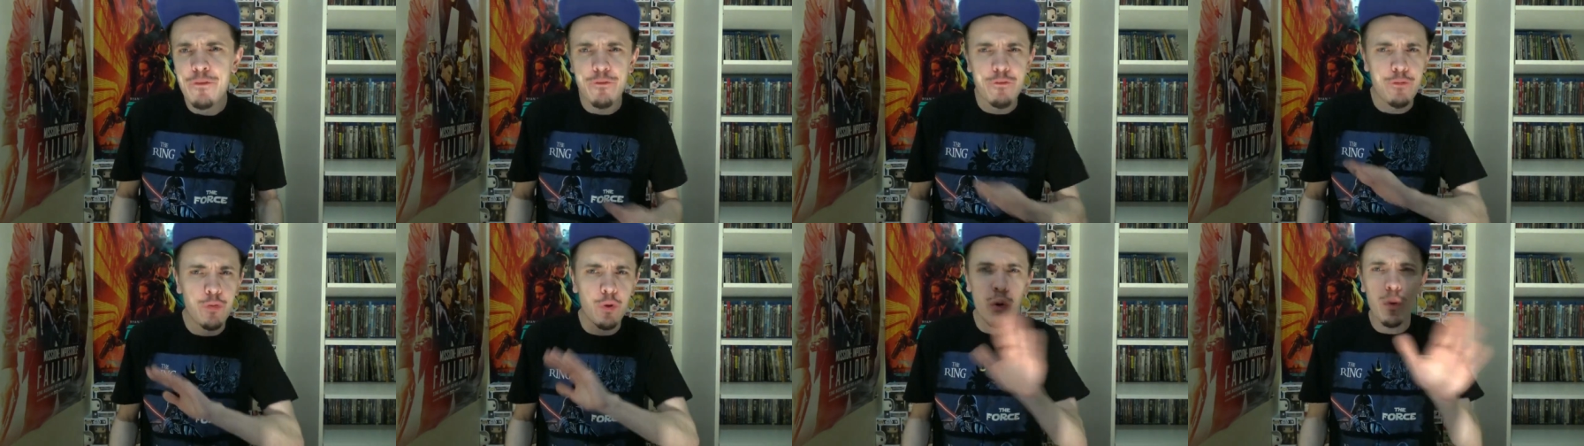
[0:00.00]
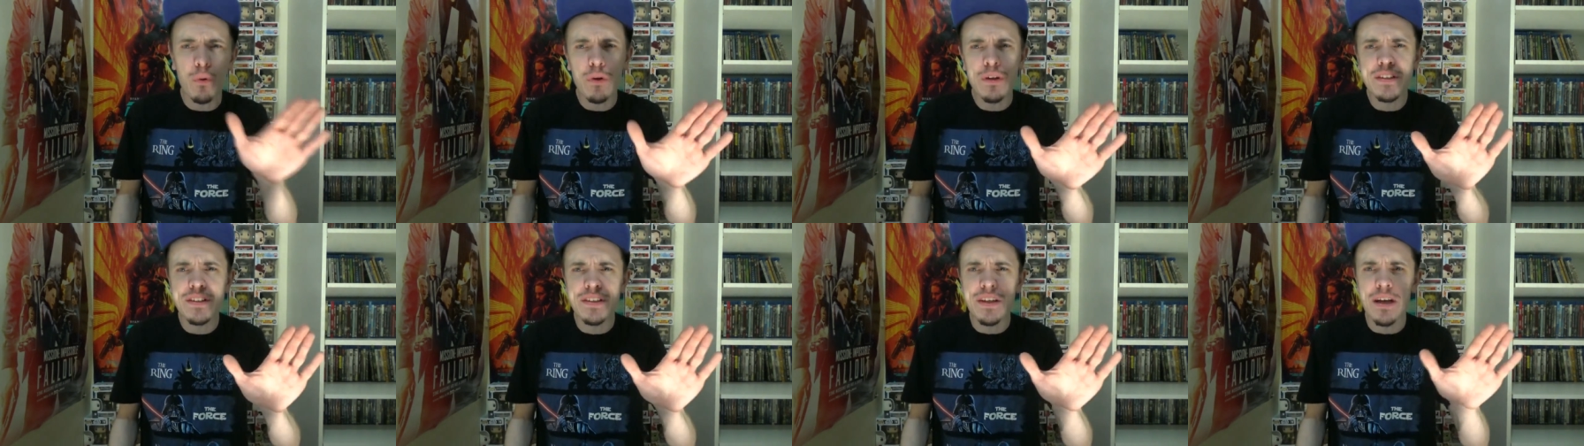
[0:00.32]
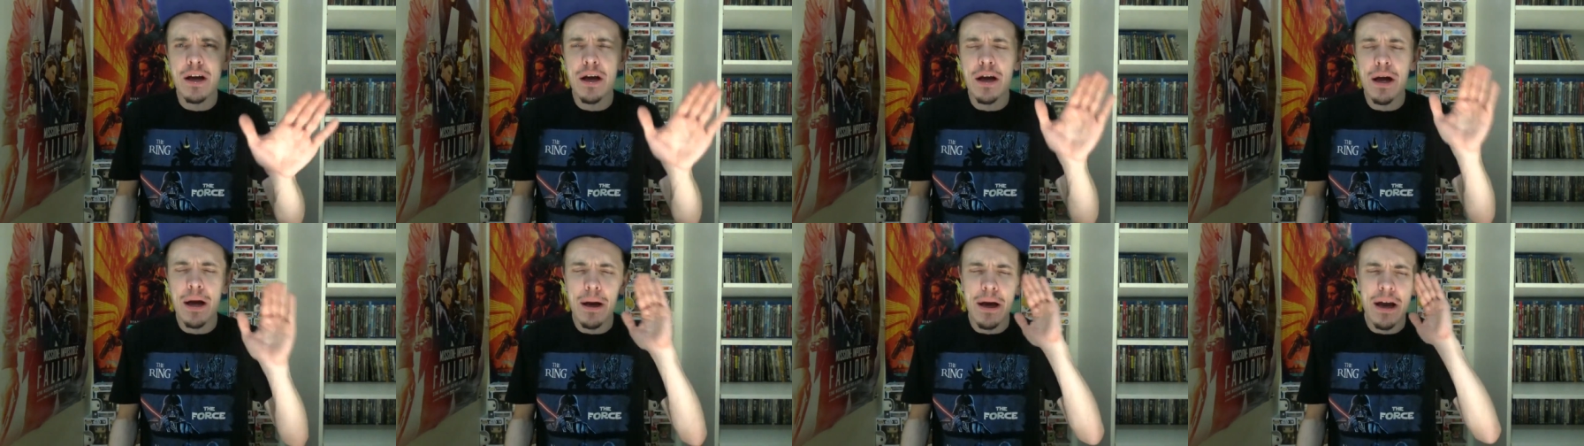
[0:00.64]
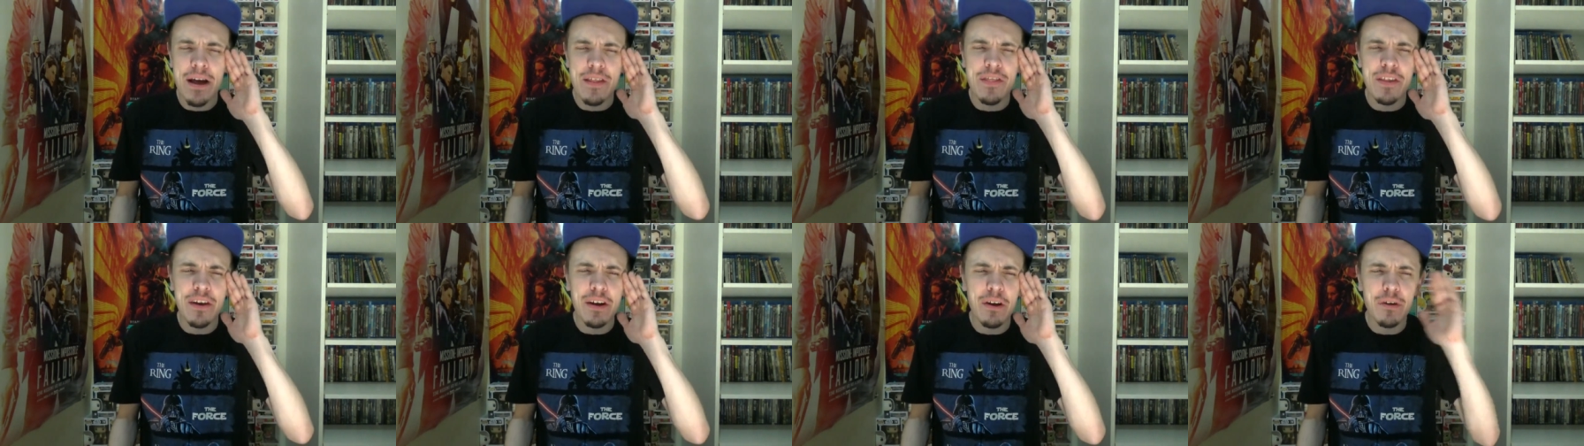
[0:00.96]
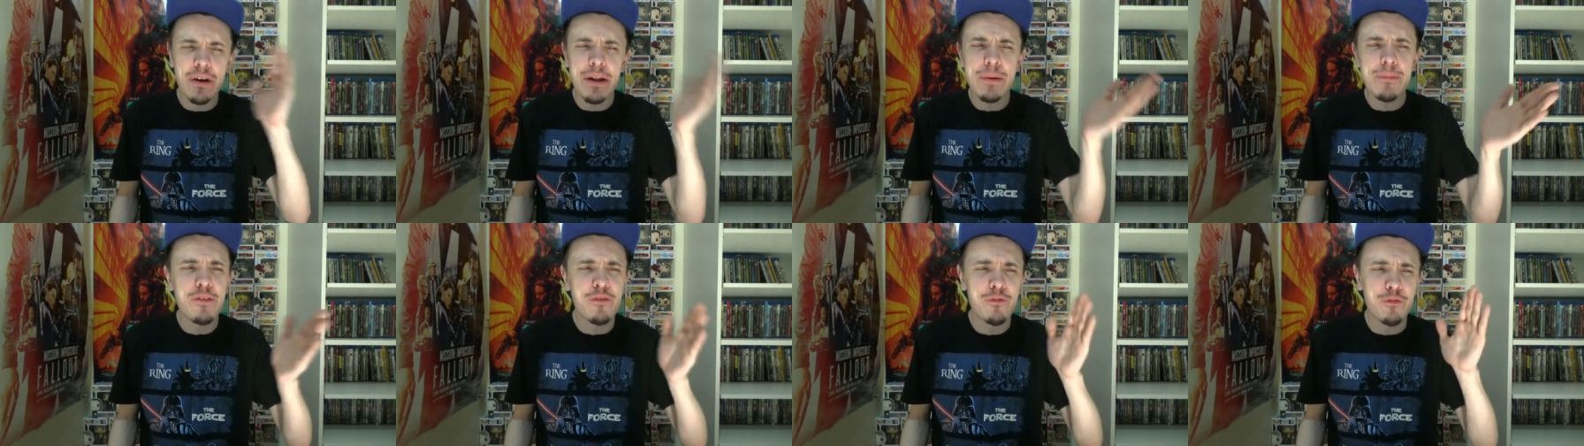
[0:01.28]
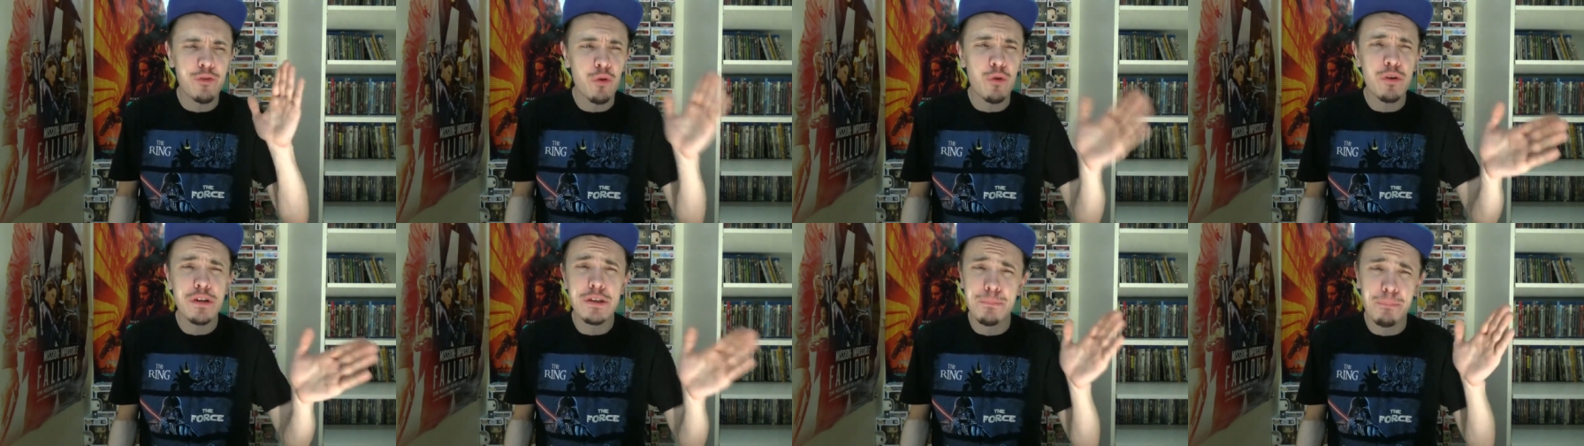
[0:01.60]
Florence, I think her name is
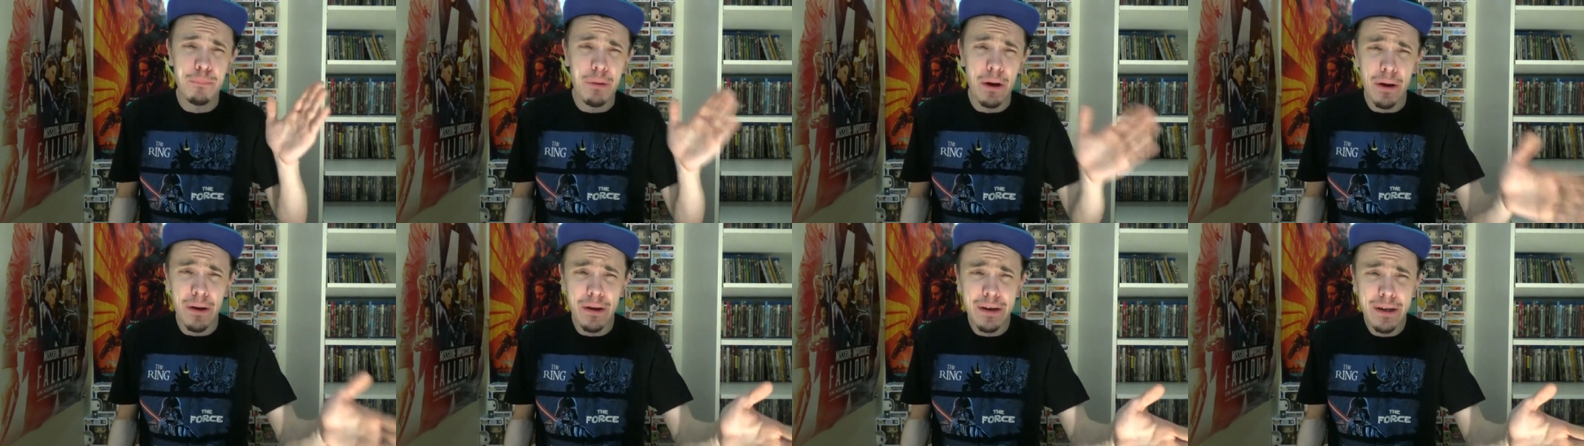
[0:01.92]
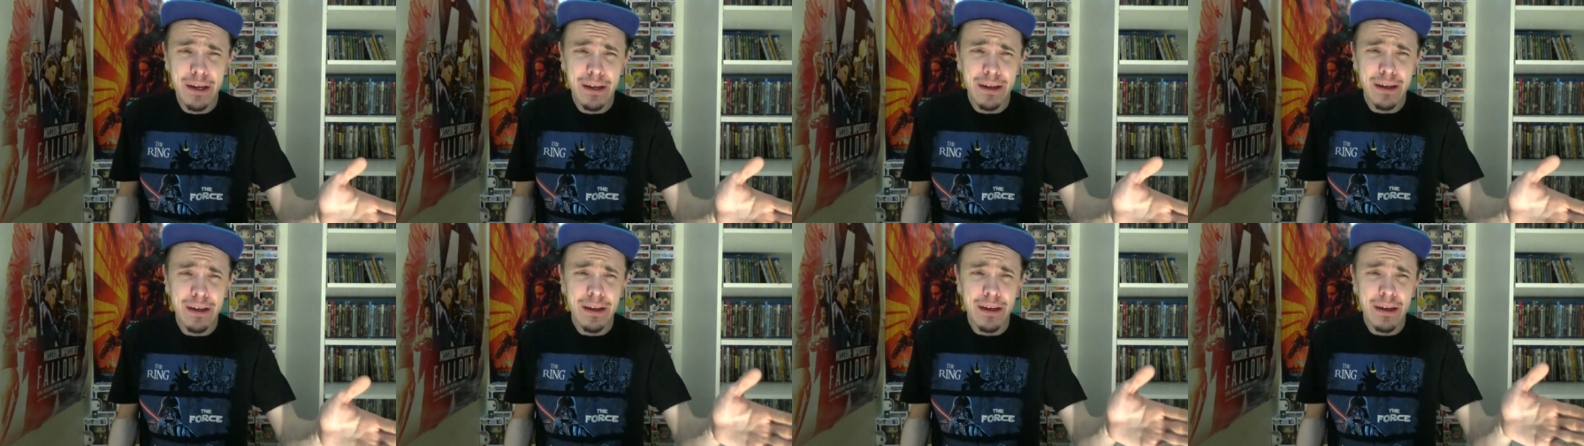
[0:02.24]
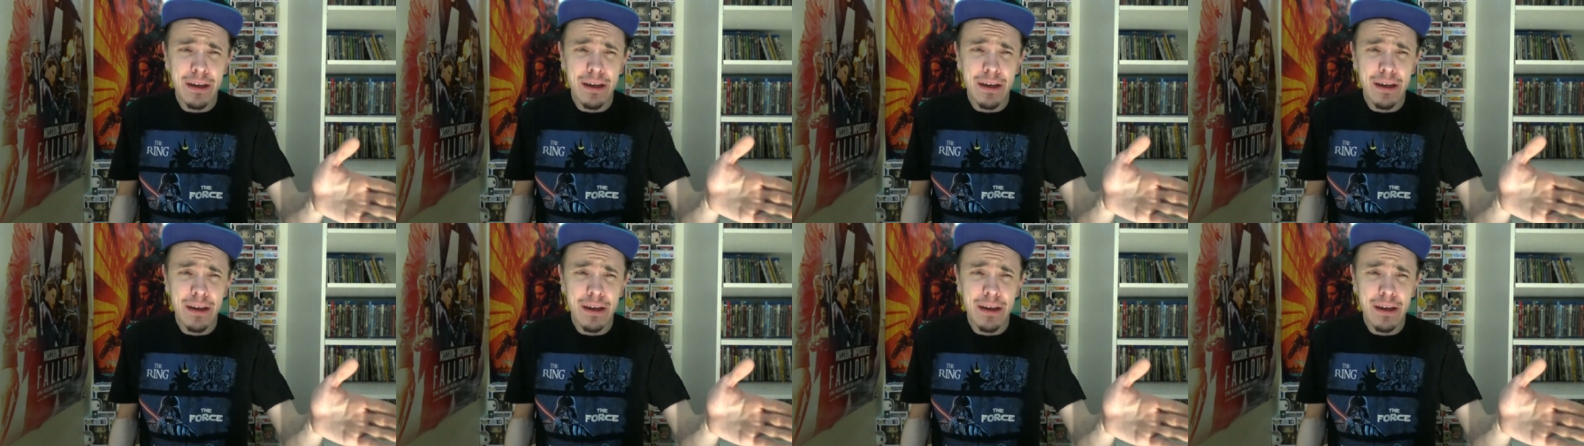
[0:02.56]
Florence Pugh.